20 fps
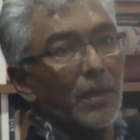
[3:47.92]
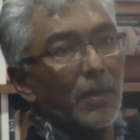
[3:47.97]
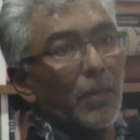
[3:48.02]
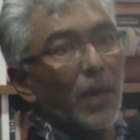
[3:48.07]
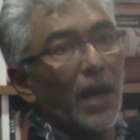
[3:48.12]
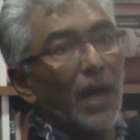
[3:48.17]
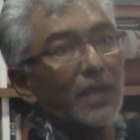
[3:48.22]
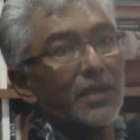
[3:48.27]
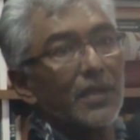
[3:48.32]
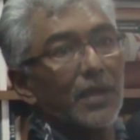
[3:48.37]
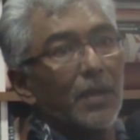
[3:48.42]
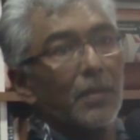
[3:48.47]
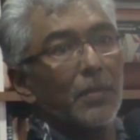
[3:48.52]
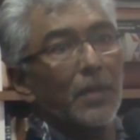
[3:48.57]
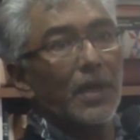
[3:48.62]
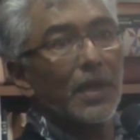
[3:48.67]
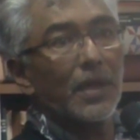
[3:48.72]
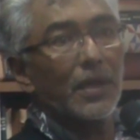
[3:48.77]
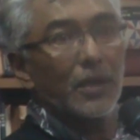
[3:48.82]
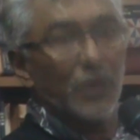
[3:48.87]
Bahasa,
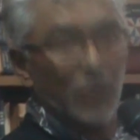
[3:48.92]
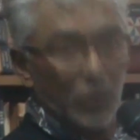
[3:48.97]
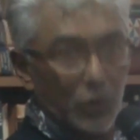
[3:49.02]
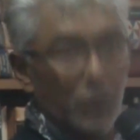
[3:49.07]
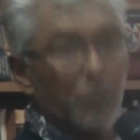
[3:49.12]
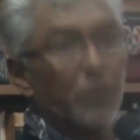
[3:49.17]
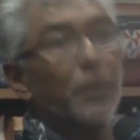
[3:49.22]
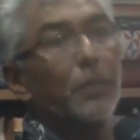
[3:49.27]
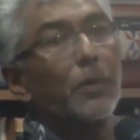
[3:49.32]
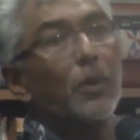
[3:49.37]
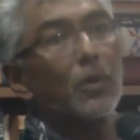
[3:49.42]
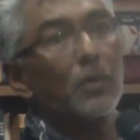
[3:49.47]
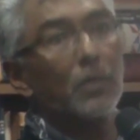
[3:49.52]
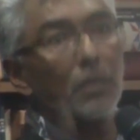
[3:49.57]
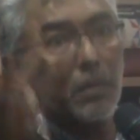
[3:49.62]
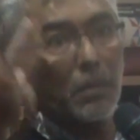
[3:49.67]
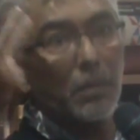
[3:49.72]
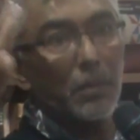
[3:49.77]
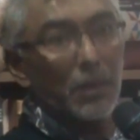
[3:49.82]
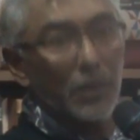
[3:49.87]
uh, to
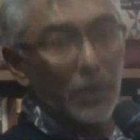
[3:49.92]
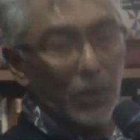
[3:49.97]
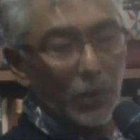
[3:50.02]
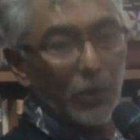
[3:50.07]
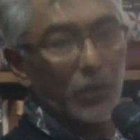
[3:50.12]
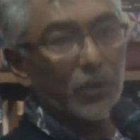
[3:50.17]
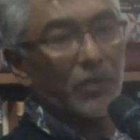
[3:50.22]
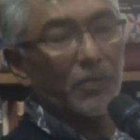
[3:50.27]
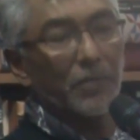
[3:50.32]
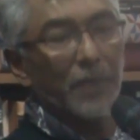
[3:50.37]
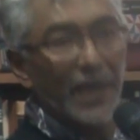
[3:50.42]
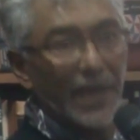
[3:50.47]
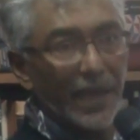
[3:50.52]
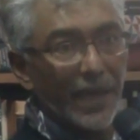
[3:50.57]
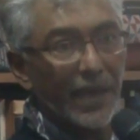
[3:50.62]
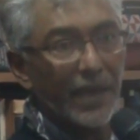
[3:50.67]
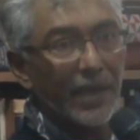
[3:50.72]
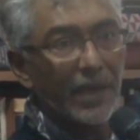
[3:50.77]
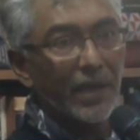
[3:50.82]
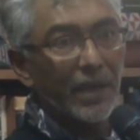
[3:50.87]
promote the use of
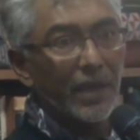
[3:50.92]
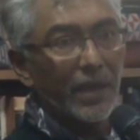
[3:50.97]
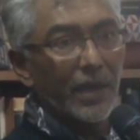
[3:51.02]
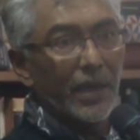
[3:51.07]
Malay,